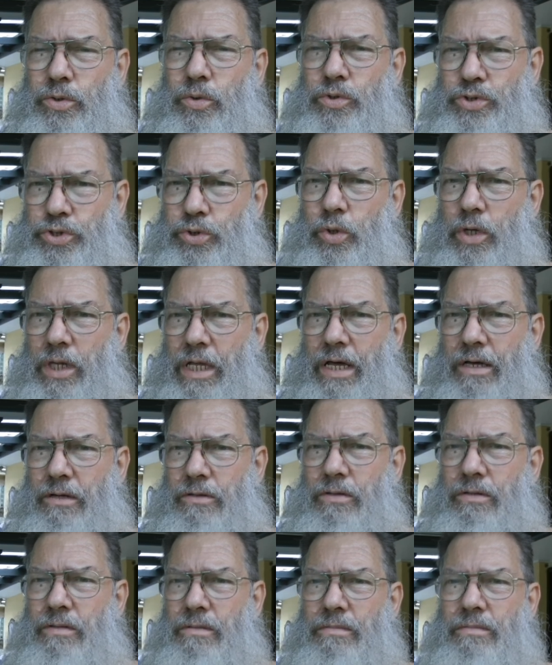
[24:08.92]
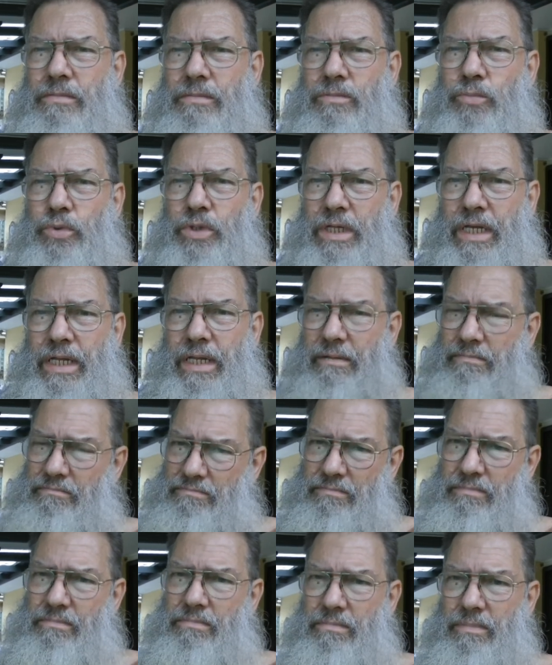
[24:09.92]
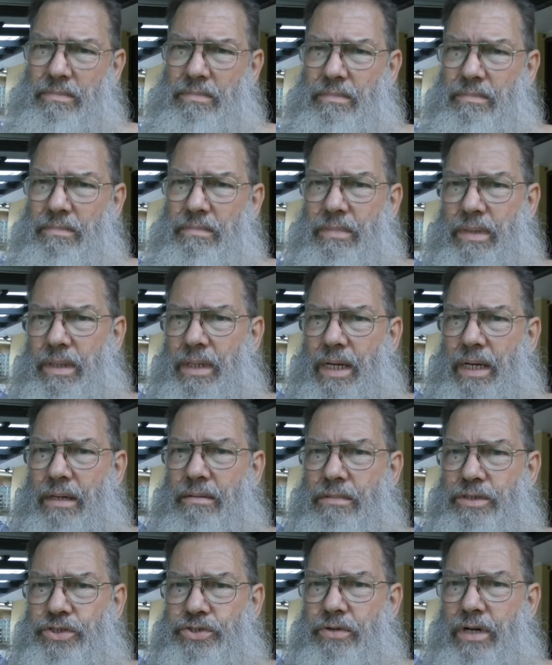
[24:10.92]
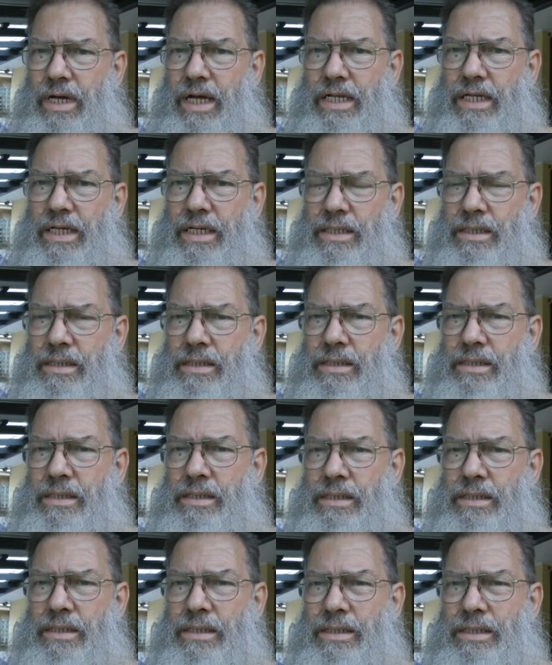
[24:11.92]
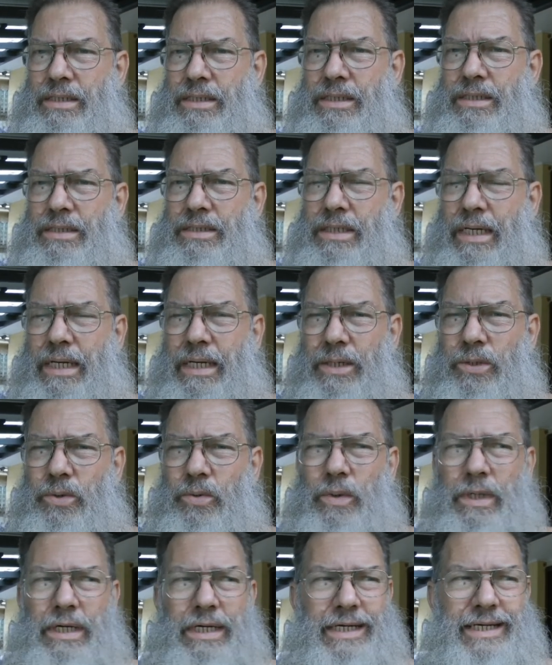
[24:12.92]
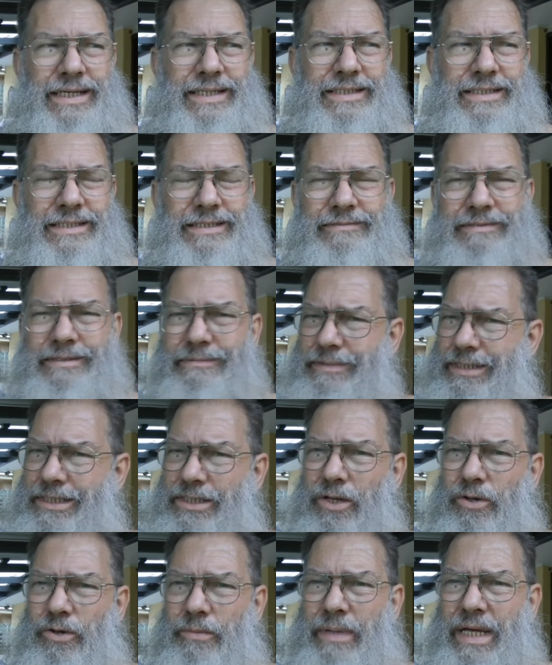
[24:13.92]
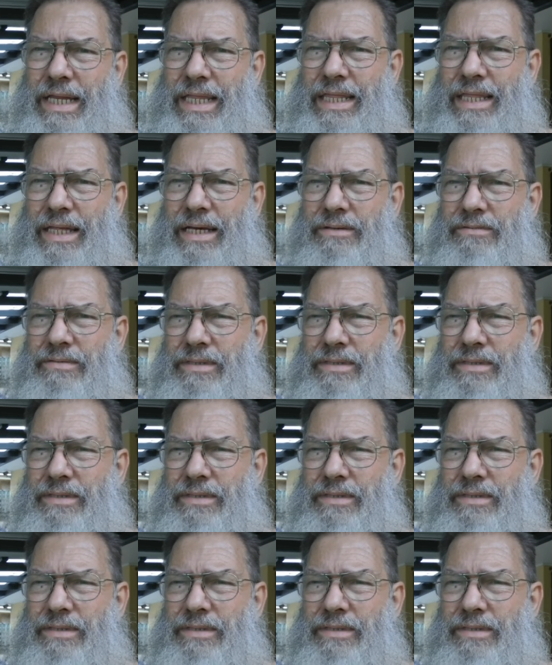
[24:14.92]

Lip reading: sort of local within Australia, so it's a lot of money though.